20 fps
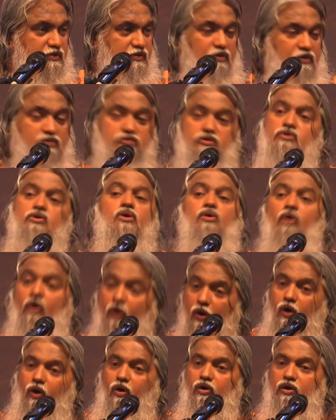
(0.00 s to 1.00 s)
Although not
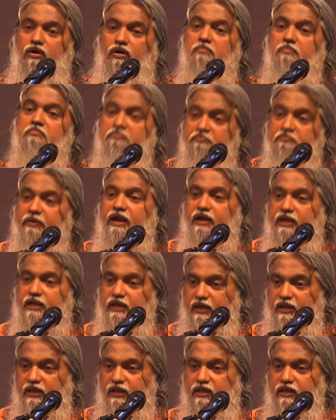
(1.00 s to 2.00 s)
all, many.
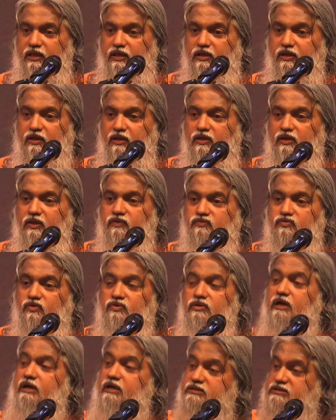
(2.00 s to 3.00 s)
So
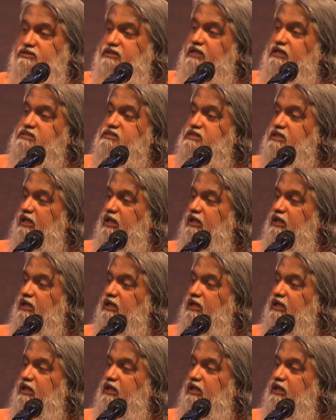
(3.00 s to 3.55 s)
the Christians